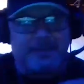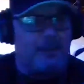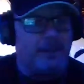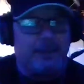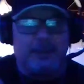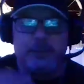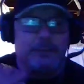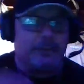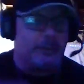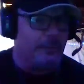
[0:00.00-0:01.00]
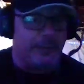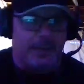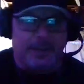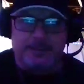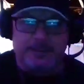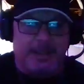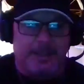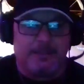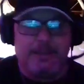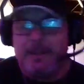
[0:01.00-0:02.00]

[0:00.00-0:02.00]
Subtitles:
only to do certain things, man.